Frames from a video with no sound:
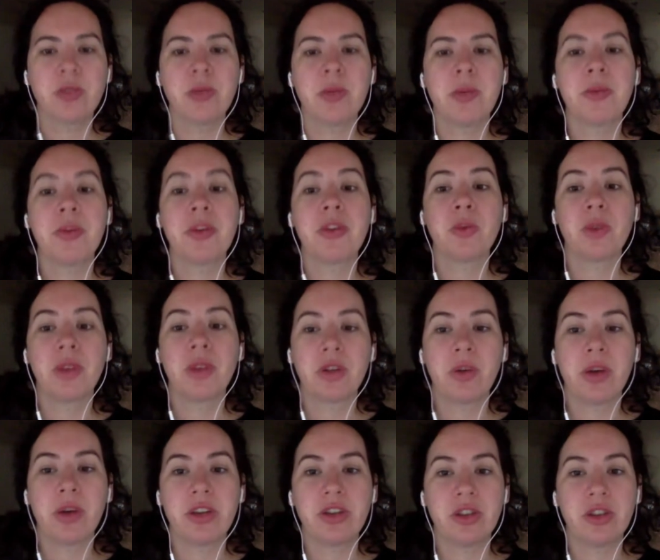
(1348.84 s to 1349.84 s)
just remember this
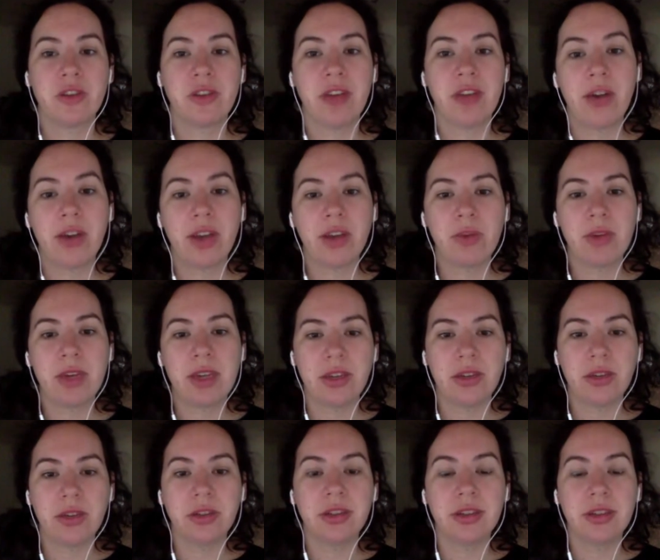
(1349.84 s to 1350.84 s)
one question of how can we
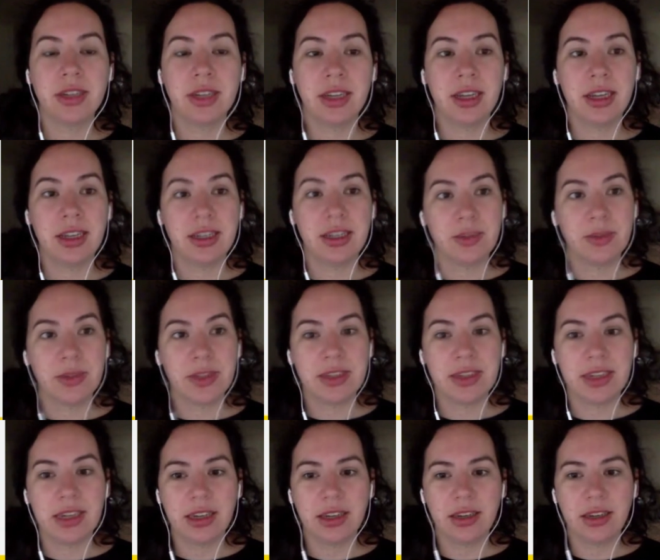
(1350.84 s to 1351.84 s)
yield to
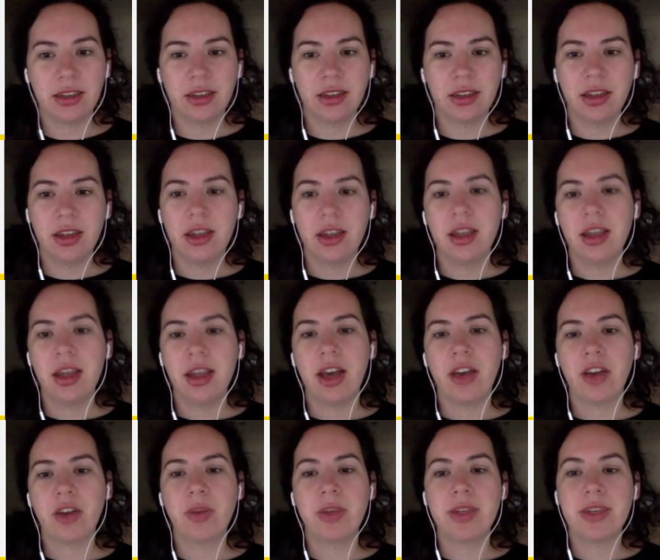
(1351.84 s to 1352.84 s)
intimacy?
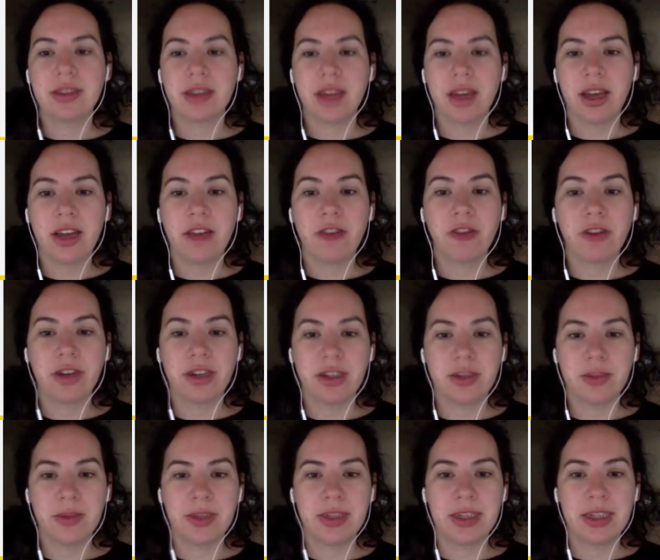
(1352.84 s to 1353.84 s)
How can we design for
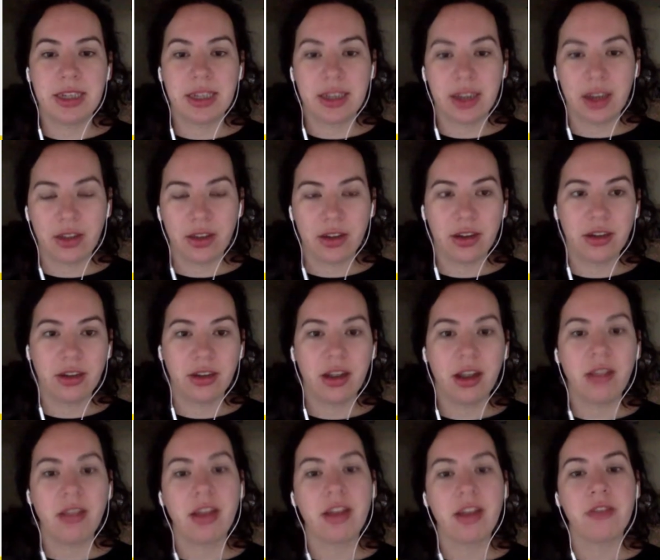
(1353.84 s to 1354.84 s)
intimacy together?
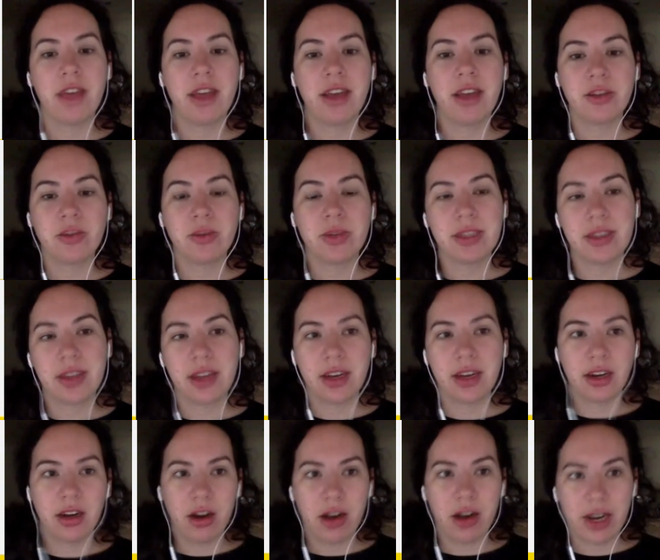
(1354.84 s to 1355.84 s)
A lot of that is
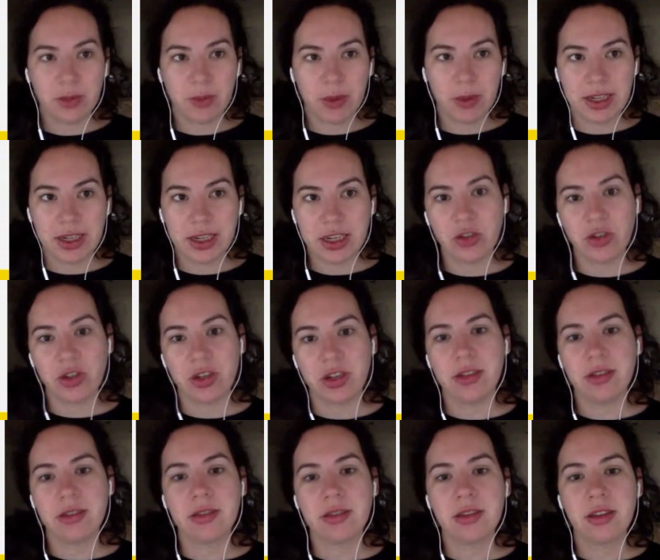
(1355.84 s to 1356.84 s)
resetting our
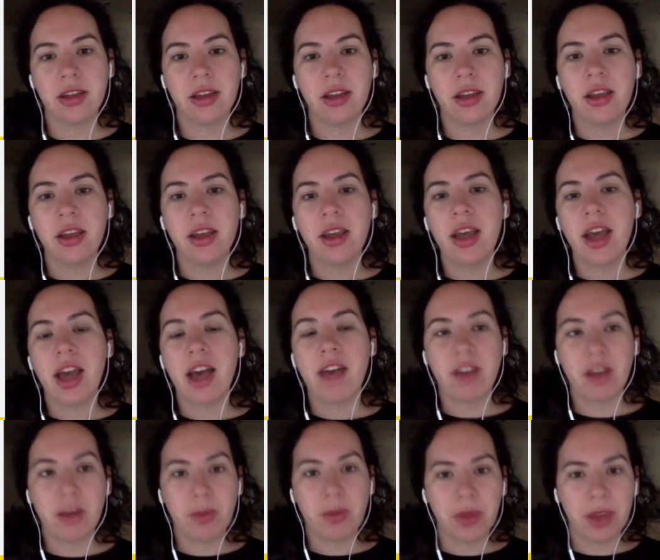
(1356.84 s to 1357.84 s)
expectations,
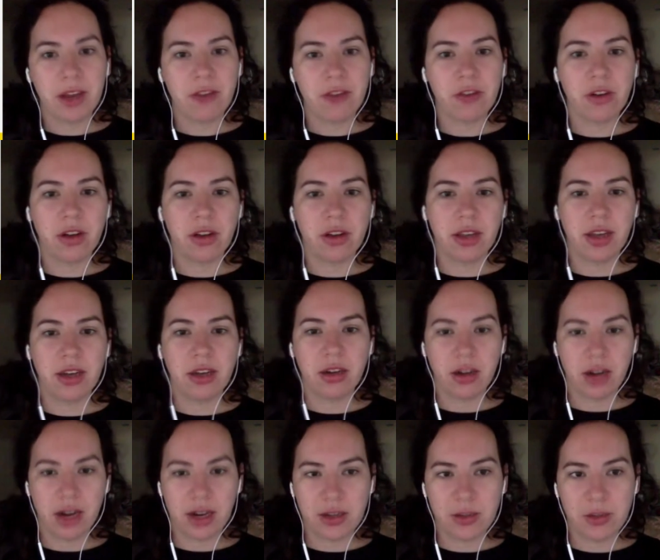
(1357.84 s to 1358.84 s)
having a plan for online
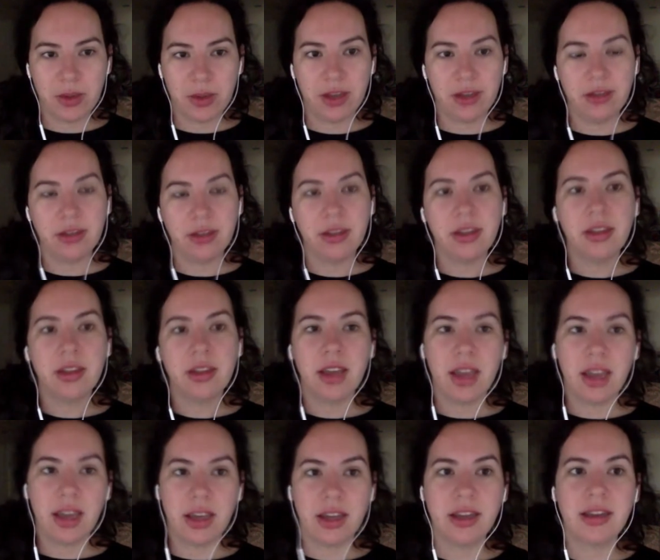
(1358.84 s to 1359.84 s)
harassment,
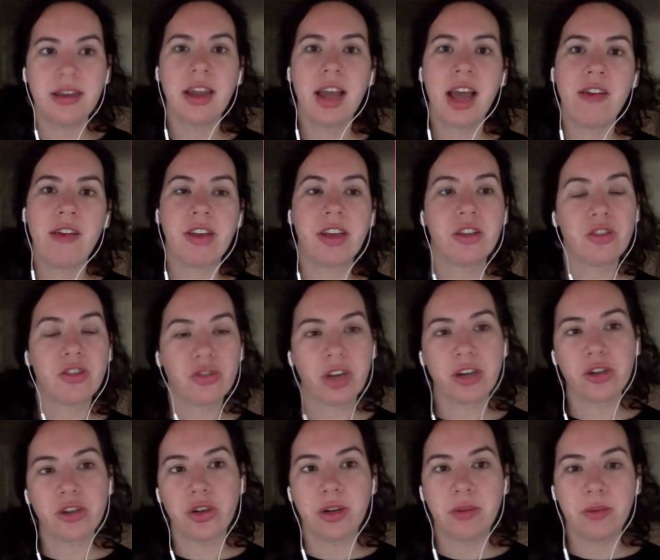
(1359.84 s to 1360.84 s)
and having a
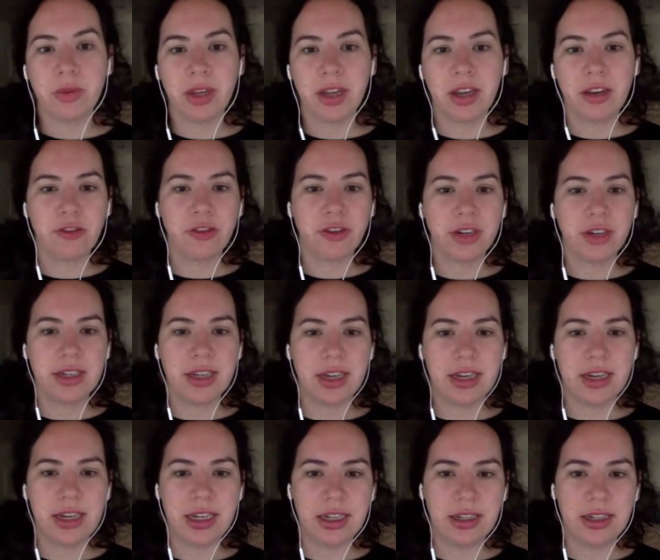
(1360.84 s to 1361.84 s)
structure and plan for
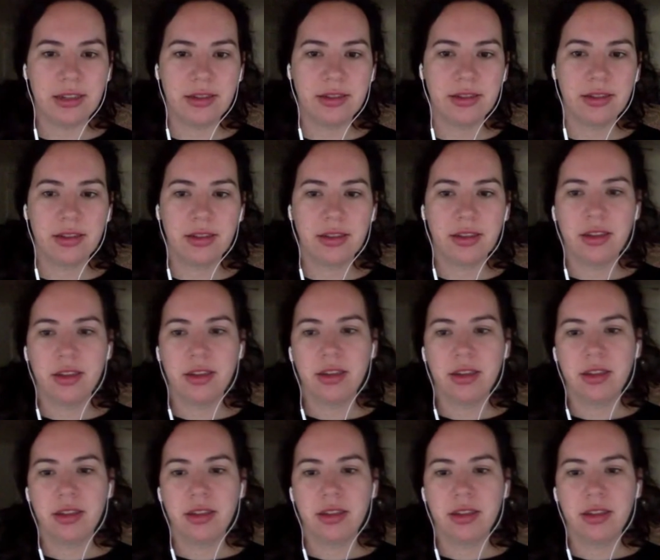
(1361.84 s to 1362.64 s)
attendees.